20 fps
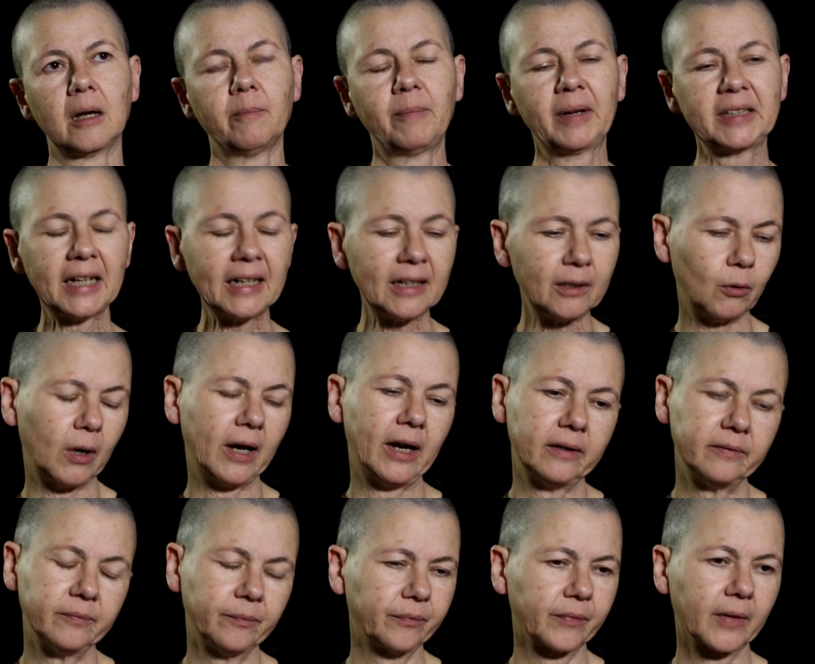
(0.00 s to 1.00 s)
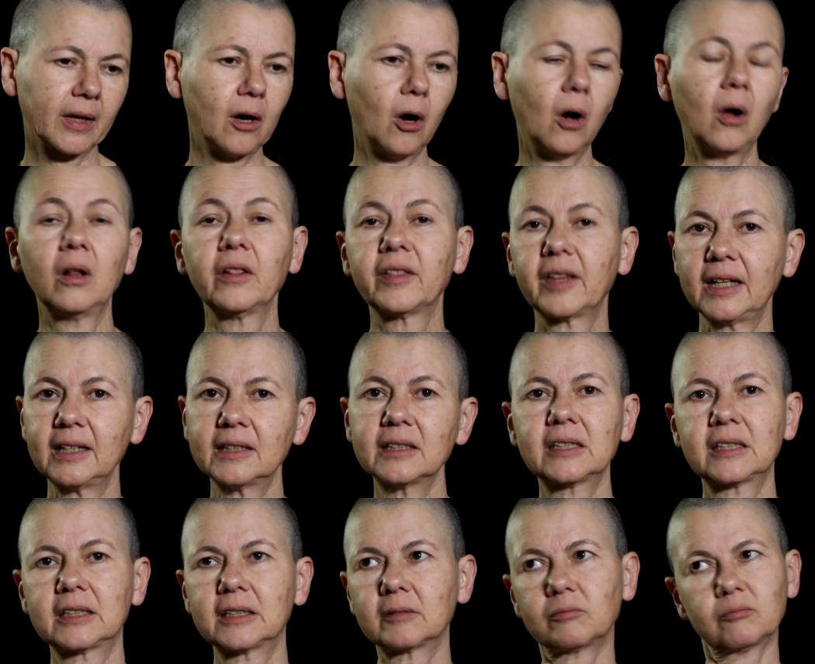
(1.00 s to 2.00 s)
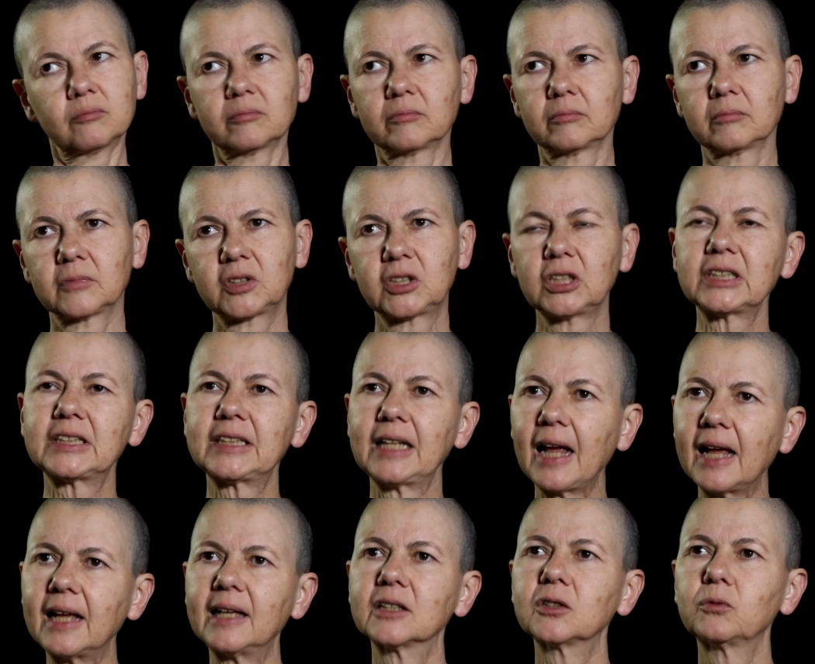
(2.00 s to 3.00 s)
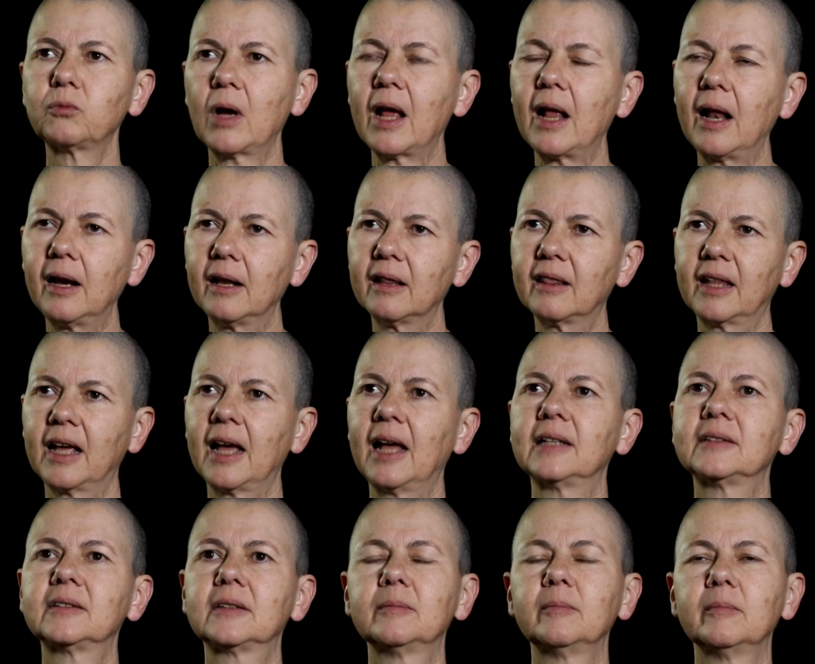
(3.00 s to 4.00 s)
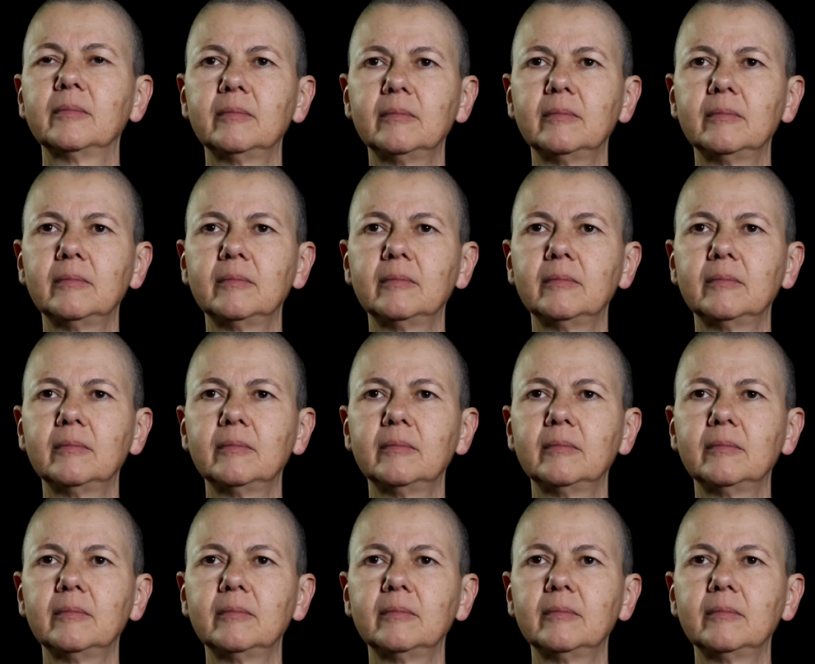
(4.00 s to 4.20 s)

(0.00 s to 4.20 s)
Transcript: But anyway, all this to say as well that